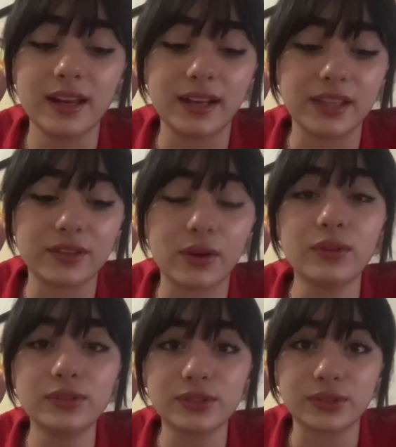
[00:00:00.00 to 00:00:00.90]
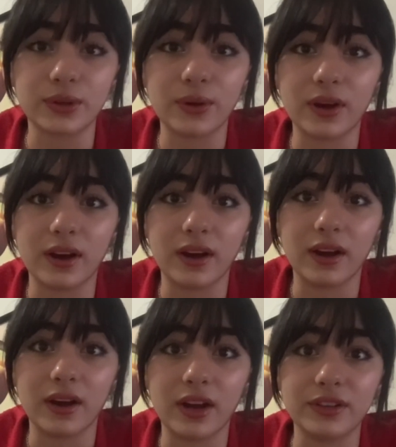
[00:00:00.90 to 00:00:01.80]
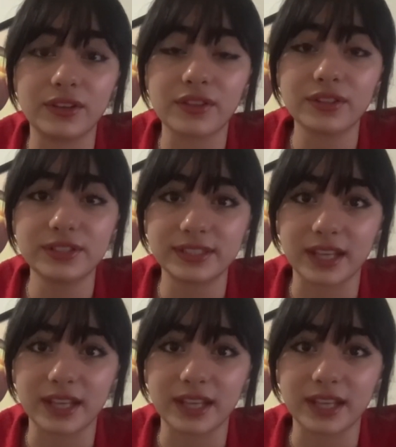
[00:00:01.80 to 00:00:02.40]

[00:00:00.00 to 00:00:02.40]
And also, another